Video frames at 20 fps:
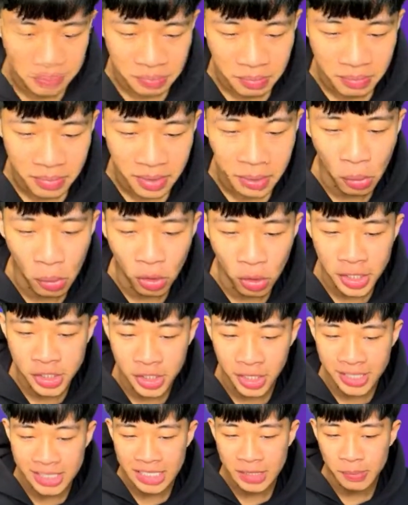More than
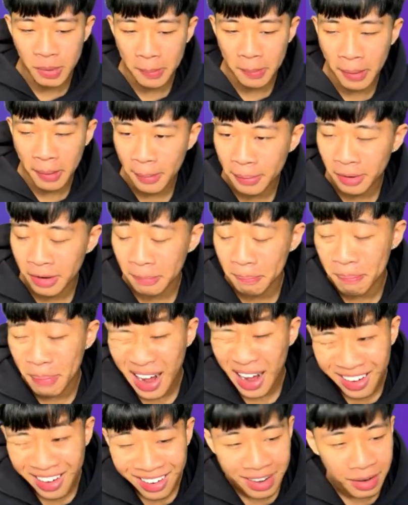choice, says Mark Parker.
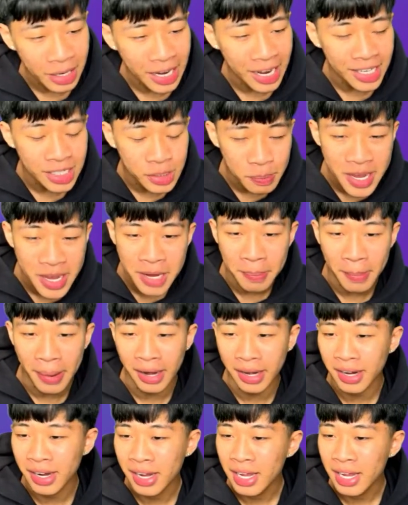I can't speak, man.